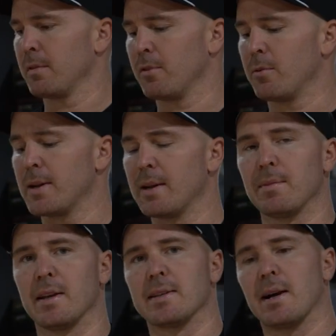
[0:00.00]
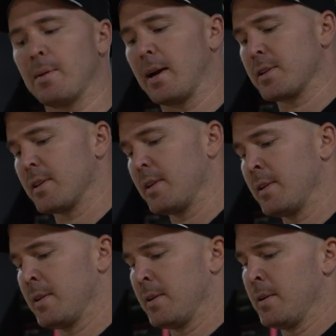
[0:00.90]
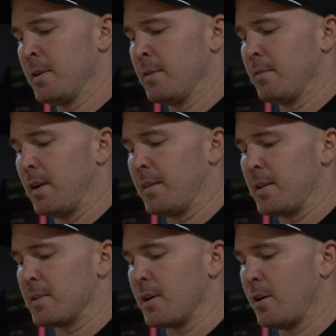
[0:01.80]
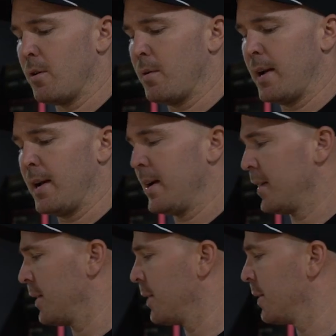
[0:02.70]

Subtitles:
Before we nip these up actually, run these the whole way out,